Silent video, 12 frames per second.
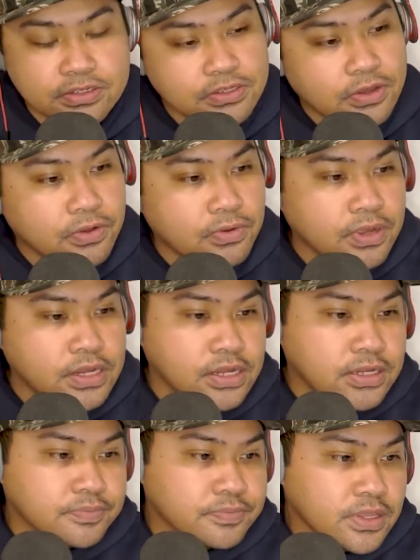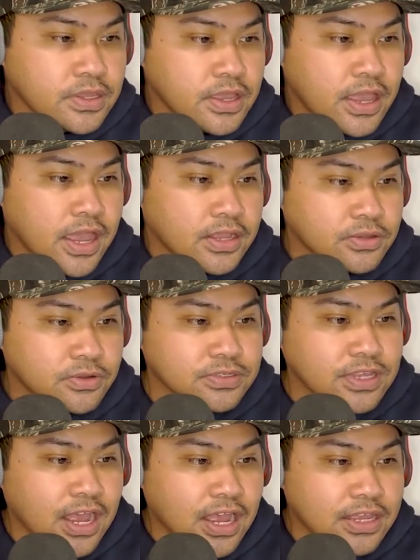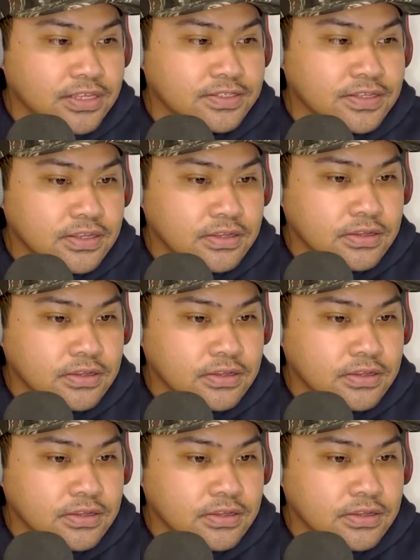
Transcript: So had those guys